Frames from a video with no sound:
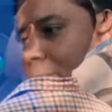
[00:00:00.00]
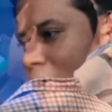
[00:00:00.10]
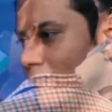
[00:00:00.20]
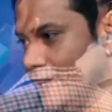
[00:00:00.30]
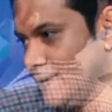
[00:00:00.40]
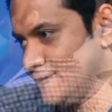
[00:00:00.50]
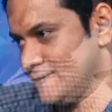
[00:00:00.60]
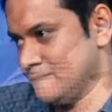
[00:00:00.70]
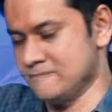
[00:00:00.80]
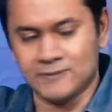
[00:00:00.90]
loving us.
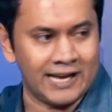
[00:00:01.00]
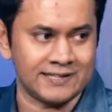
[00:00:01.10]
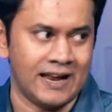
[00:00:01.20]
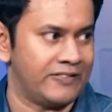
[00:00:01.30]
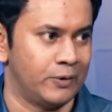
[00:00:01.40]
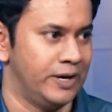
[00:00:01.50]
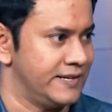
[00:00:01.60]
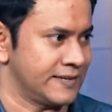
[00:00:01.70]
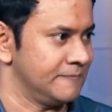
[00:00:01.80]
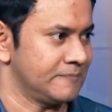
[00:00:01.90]
That's not the
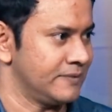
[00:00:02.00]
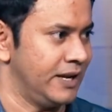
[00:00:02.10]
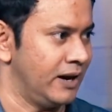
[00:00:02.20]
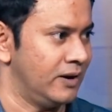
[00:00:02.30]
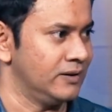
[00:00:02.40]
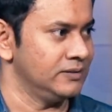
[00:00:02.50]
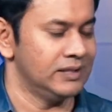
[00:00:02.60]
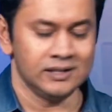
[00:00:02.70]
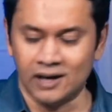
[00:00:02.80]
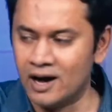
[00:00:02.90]
reason, you know.
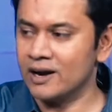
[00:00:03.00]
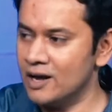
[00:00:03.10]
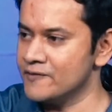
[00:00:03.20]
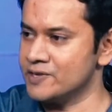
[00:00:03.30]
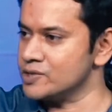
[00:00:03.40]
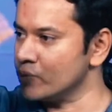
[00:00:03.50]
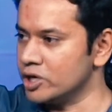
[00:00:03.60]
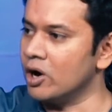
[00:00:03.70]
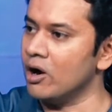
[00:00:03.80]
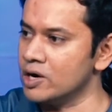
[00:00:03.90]
God loves us
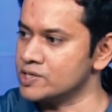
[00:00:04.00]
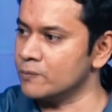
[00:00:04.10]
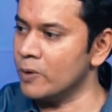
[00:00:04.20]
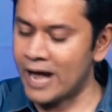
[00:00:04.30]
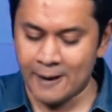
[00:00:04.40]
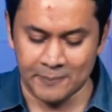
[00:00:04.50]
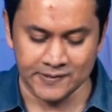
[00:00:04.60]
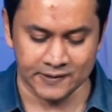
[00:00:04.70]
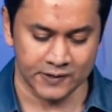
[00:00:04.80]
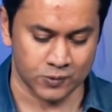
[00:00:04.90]
regardless of what
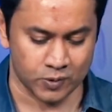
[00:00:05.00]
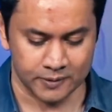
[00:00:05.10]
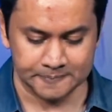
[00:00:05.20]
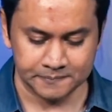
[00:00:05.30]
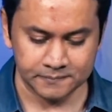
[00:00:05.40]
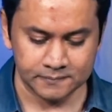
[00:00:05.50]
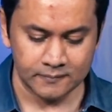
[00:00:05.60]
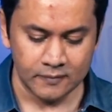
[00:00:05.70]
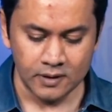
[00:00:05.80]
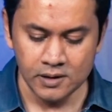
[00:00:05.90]
happens in this world.
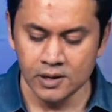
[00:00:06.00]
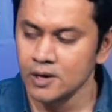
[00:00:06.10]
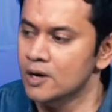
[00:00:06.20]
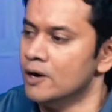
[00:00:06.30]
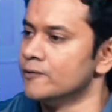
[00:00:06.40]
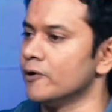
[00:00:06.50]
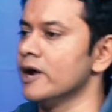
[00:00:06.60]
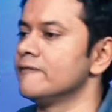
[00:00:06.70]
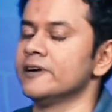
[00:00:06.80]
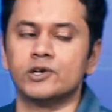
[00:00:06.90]
For
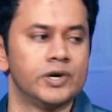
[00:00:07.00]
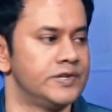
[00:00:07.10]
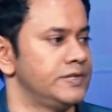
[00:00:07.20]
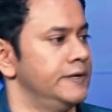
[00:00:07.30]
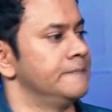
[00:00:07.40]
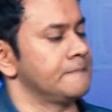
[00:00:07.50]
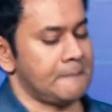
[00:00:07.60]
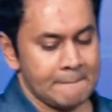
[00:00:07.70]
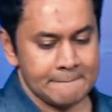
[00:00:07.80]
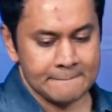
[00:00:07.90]
every Christian,
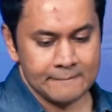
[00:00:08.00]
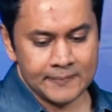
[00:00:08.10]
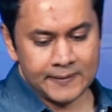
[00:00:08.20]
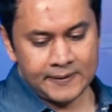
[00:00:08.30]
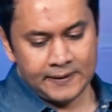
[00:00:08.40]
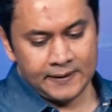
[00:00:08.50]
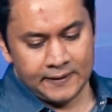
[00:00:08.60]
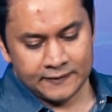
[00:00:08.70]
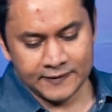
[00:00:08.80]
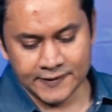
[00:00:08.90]

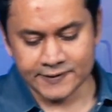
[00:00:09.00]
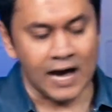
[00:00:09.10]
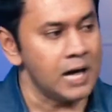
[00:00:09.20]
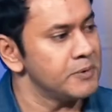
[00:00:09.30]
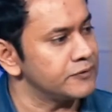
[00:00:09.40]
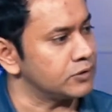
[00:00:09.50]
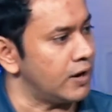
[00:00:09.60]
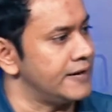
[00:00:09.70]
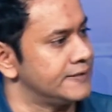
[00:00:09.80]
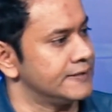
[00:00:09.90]
this time of
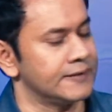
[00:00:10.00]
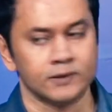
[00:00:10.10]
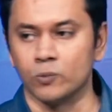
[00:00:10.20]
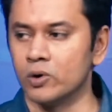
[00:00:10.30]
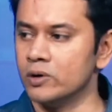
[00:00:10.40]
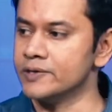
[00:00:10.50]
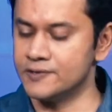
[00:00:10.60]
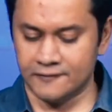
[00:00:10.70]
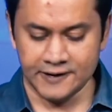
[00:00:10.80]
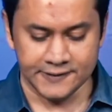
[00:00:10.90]
crisis that the world is
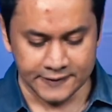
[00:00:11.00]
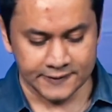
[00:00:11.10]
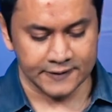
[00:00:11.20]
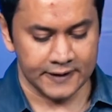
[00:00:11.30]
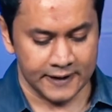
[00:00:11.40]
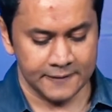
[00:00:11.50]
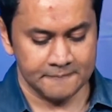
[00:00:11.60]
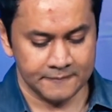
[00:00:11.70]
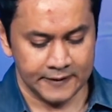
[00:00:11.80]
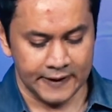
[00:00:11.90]
facing today
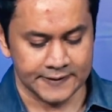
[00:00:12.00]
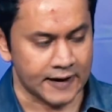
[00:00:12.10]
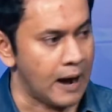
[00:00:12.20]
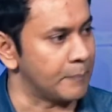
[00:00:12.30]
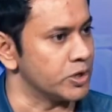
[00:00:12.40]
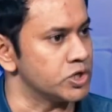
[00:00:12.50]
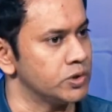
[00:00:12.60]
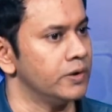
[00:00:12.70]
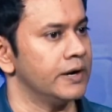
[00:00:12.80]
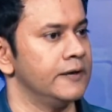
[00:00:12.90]
is an
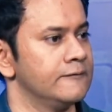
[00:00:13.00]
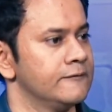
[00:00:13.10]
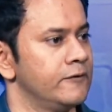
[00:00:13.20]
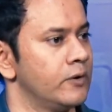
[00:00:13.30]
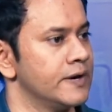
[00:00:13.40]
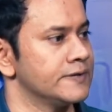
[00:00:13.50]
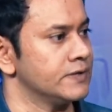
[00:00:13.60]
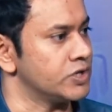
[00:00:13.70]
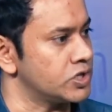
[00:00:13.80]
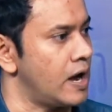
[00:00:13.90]
opportunity for us to
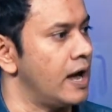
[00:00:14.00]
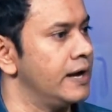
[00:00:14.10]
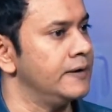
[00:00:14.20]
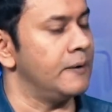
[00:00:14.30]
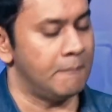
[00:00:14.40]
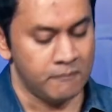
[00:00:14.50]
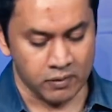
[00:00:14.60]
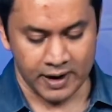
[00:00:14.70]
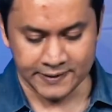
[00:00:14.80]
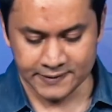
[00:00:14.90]
shine
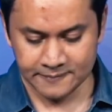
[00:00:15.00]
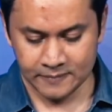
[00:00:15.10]
bright